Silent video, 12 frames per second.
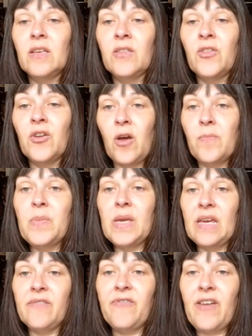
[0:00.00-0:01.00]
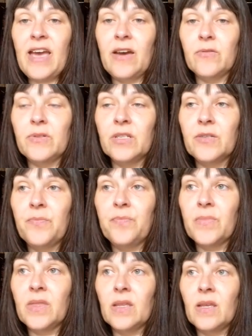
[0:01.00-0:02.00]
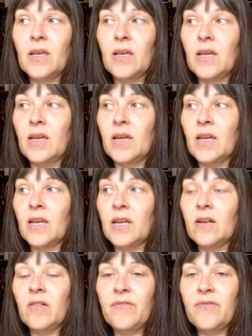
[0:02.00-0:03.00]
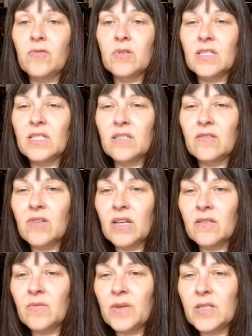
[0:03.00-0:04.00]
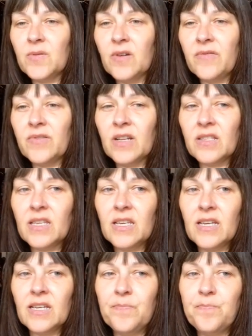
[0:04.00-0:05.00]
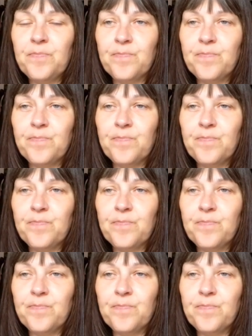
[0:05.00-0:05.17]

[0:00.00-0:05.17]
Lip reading: that I'm being found. Can I afford to sit around the best part of another year?